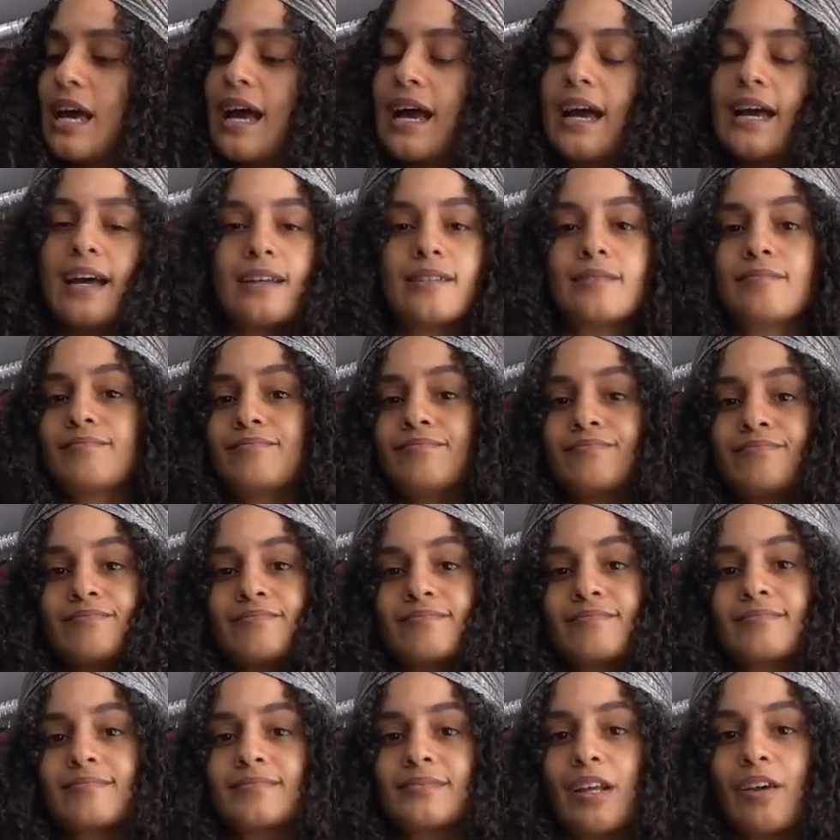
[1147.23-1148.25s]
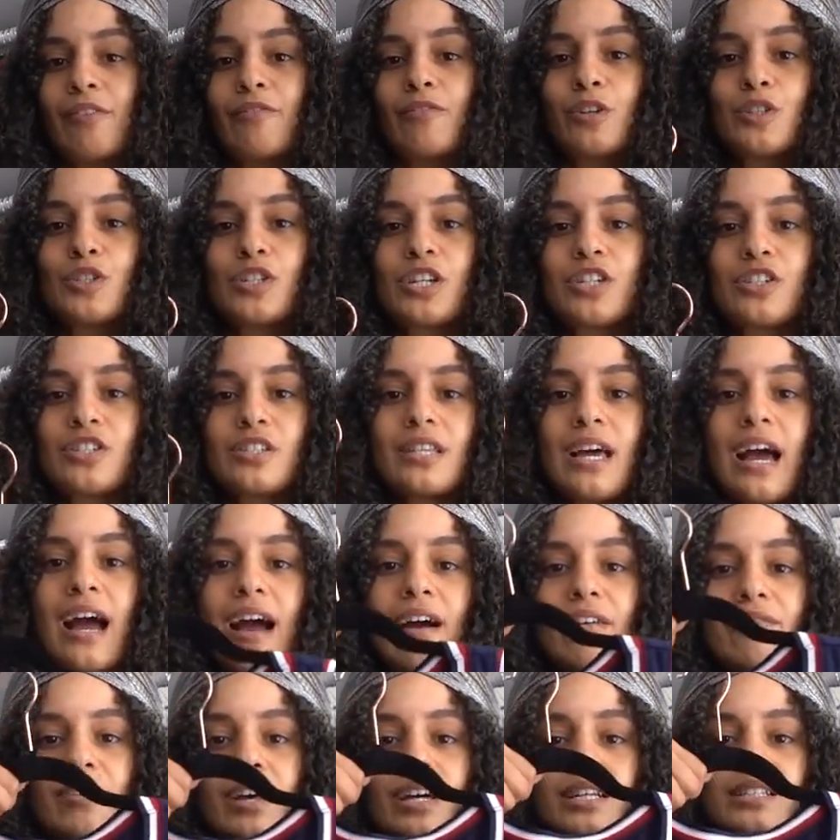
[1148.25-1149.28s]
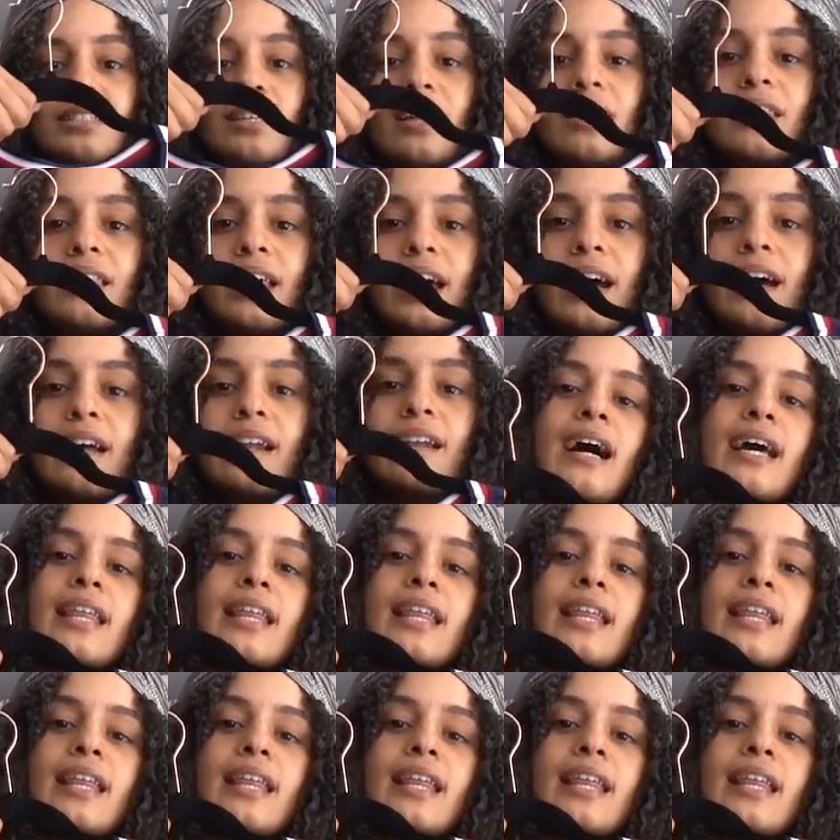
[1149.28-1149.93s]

and unfortunately I just have not done that.